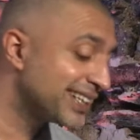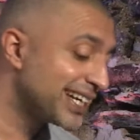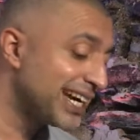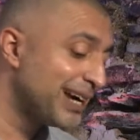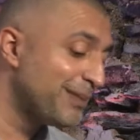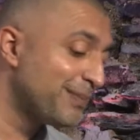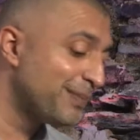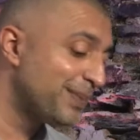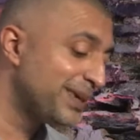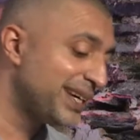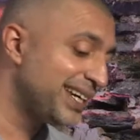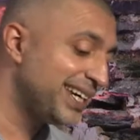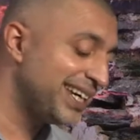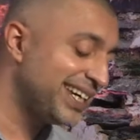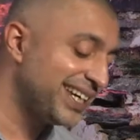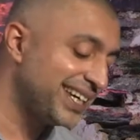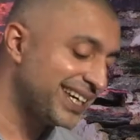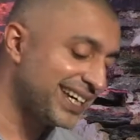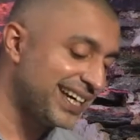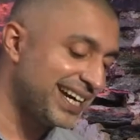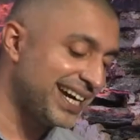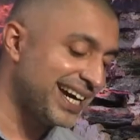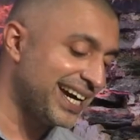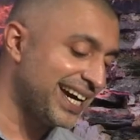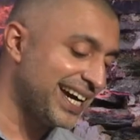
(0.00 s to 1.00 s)
a company
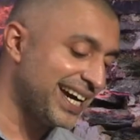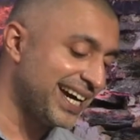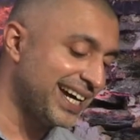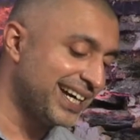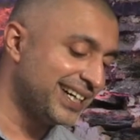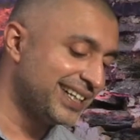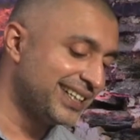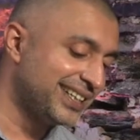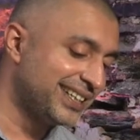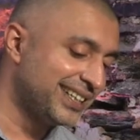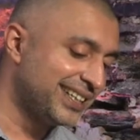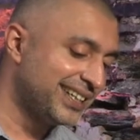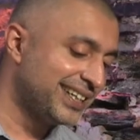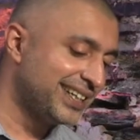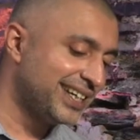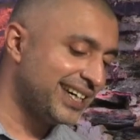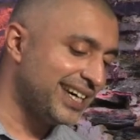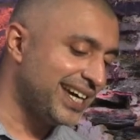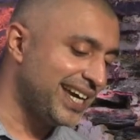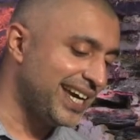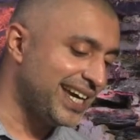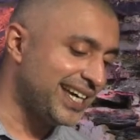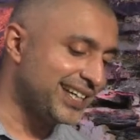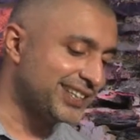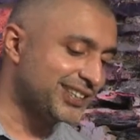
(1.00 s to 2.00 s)
uh,
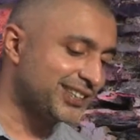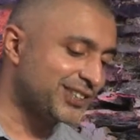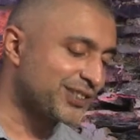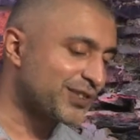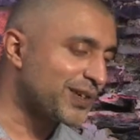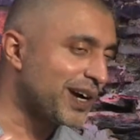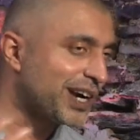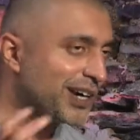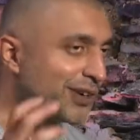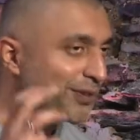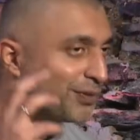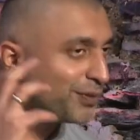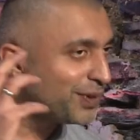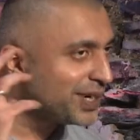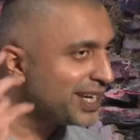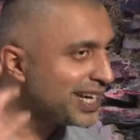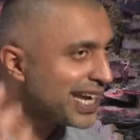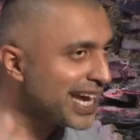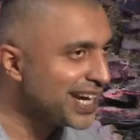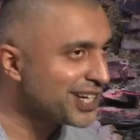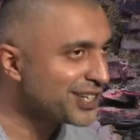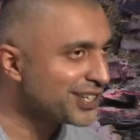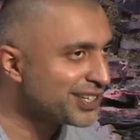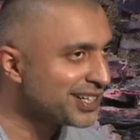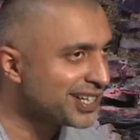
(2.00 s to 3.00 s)
is trying to
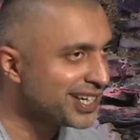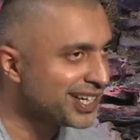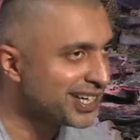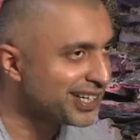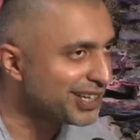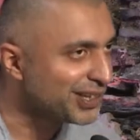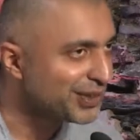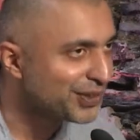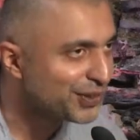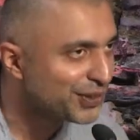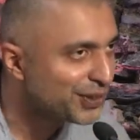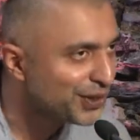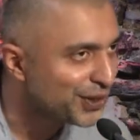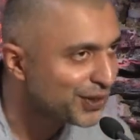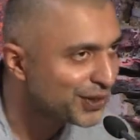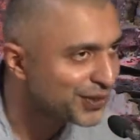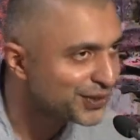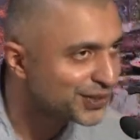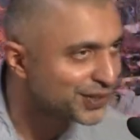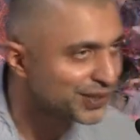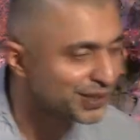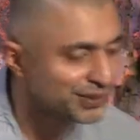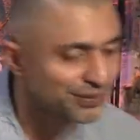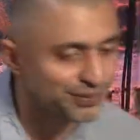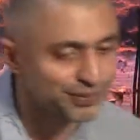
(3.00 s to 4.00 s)
re-engineer your
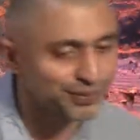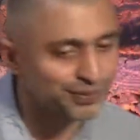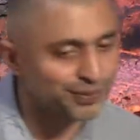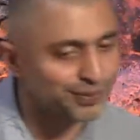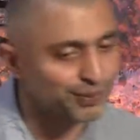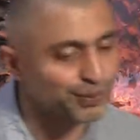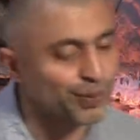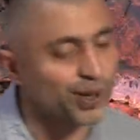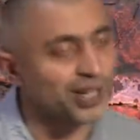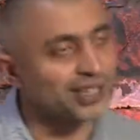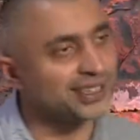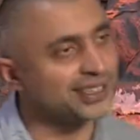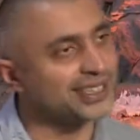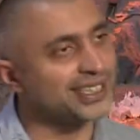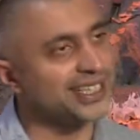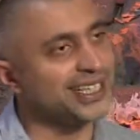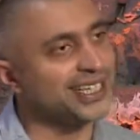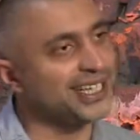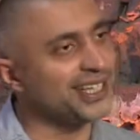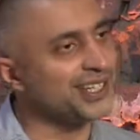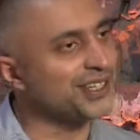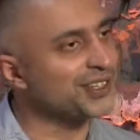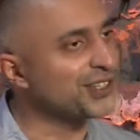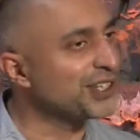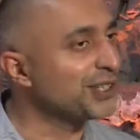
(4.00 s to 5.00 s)
thoughts of what
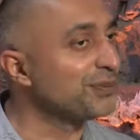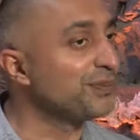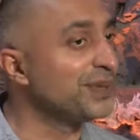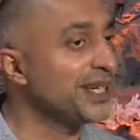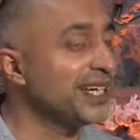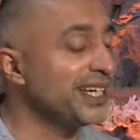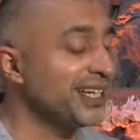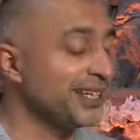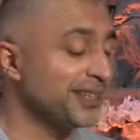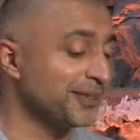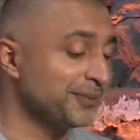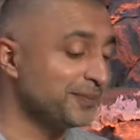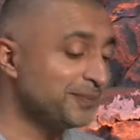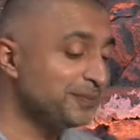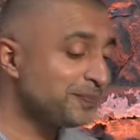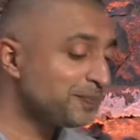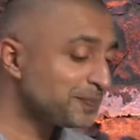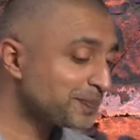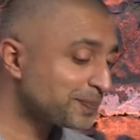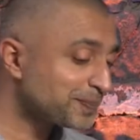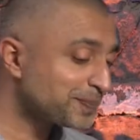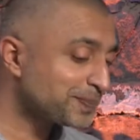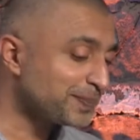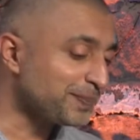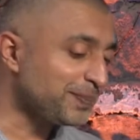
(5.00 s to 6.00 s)
tea should be.
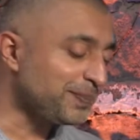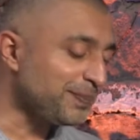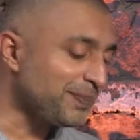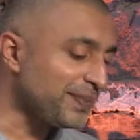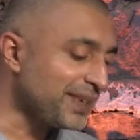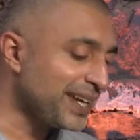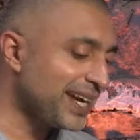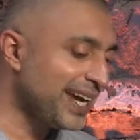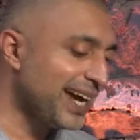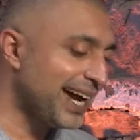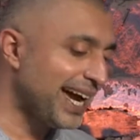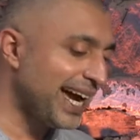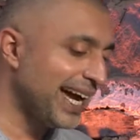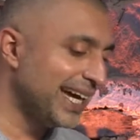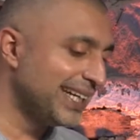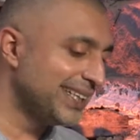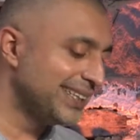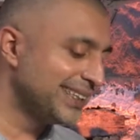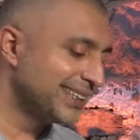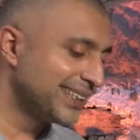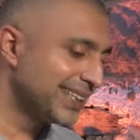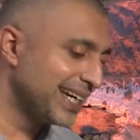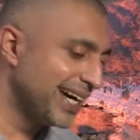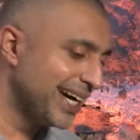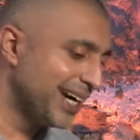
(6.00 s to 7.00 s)

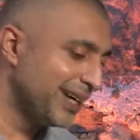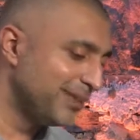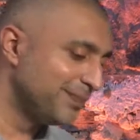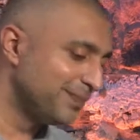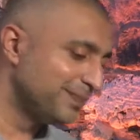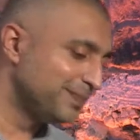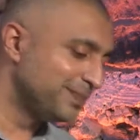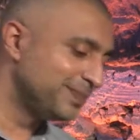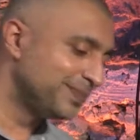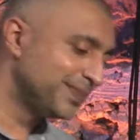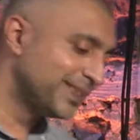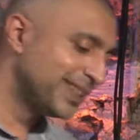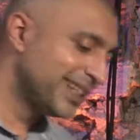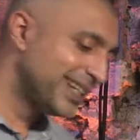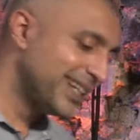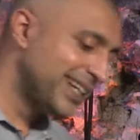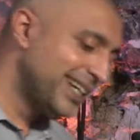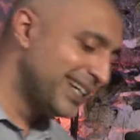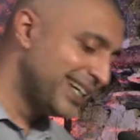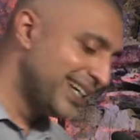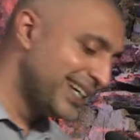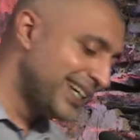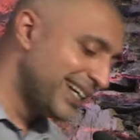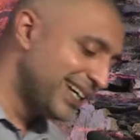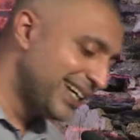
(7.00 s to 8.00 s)
And, um,
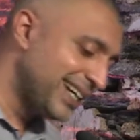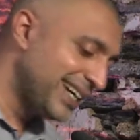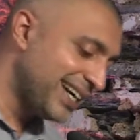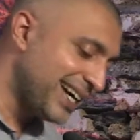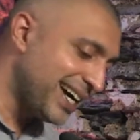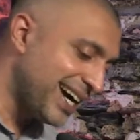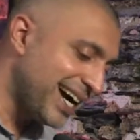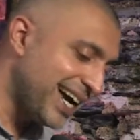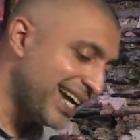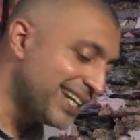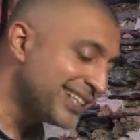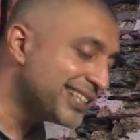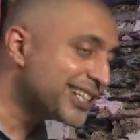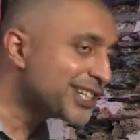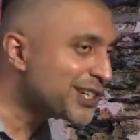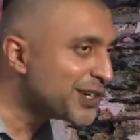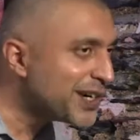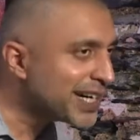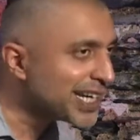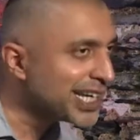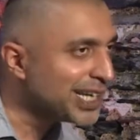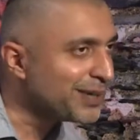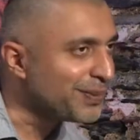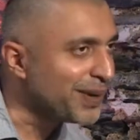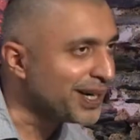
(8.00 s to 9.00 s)
and it's a
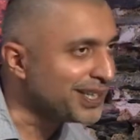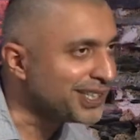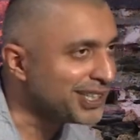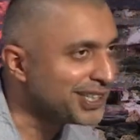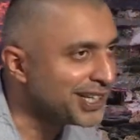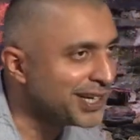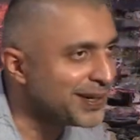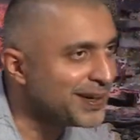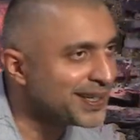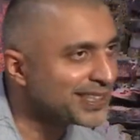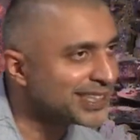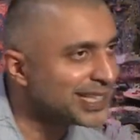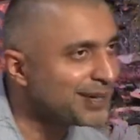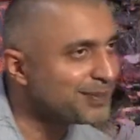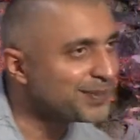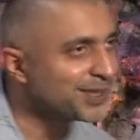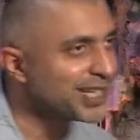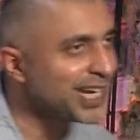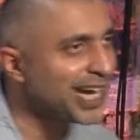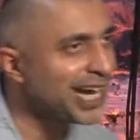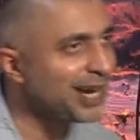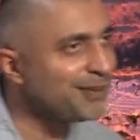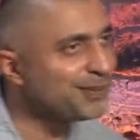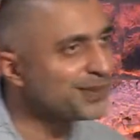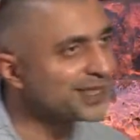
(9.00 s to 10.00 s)
tricky one, you know. It
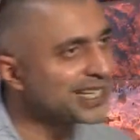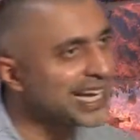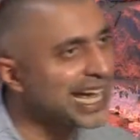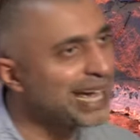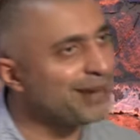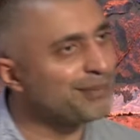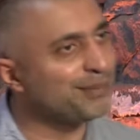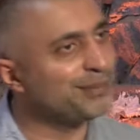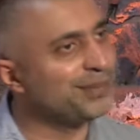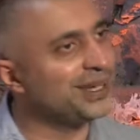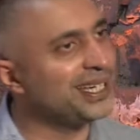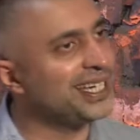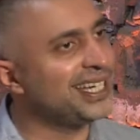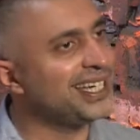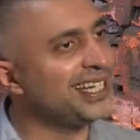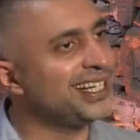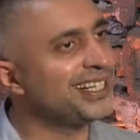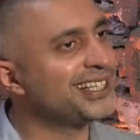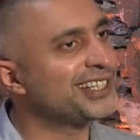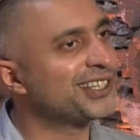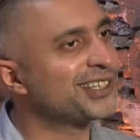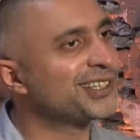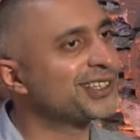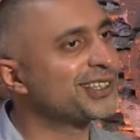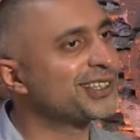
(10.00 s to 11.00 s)
sometimes can be